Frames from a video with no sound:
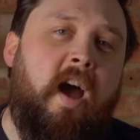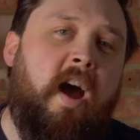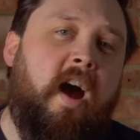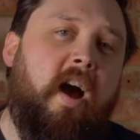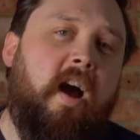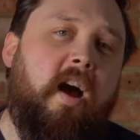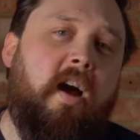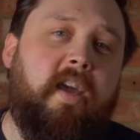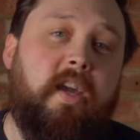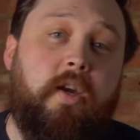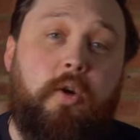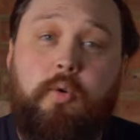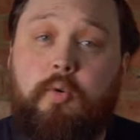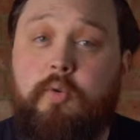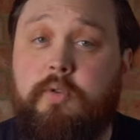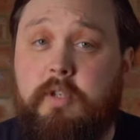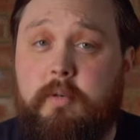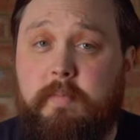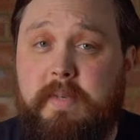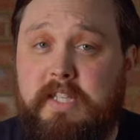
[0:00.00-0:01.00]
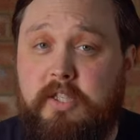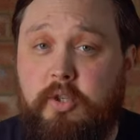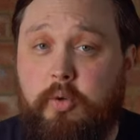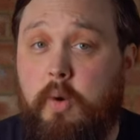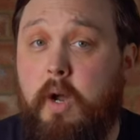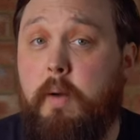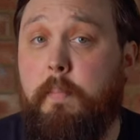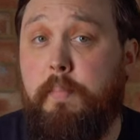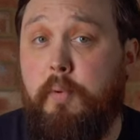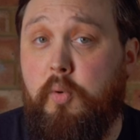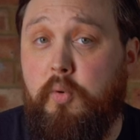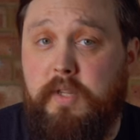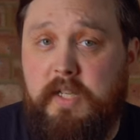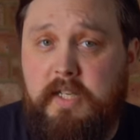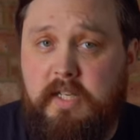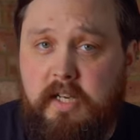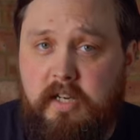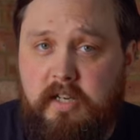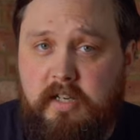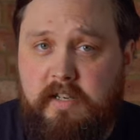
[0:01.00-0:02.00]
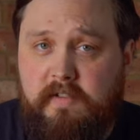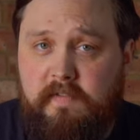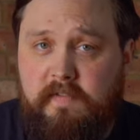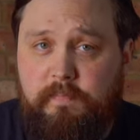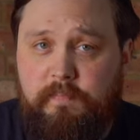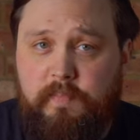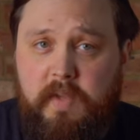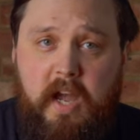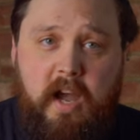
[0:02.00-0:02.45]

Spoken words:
It can also mean to abort the dive,